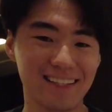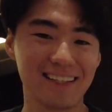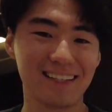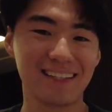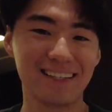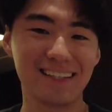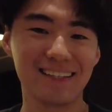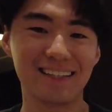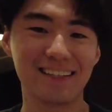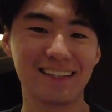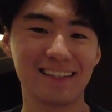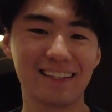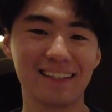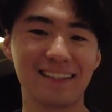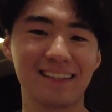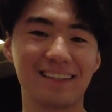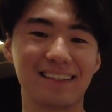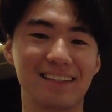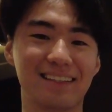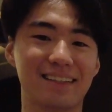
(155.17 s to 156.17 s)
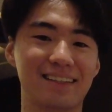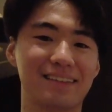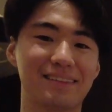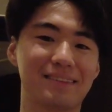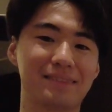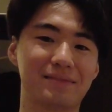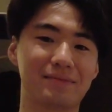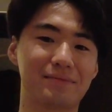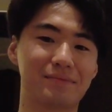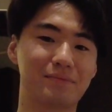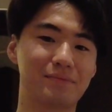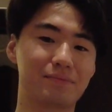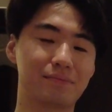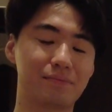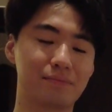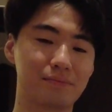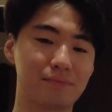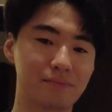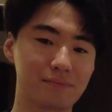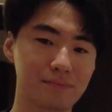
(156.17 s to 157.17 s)

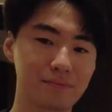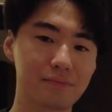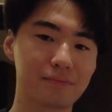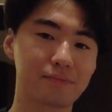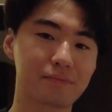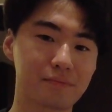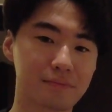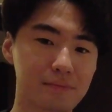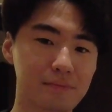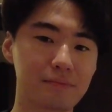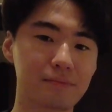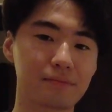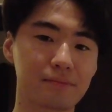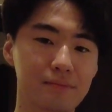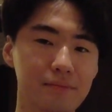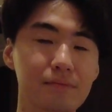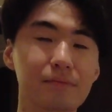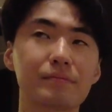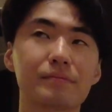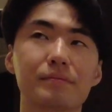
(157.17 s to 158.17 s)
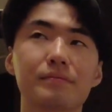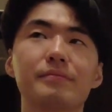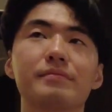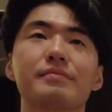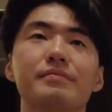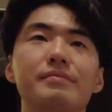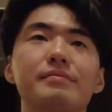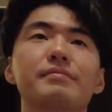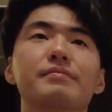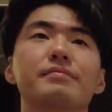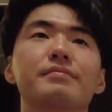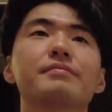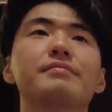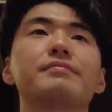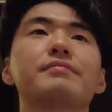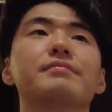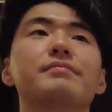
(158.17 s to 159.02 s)
This person isn't speaking.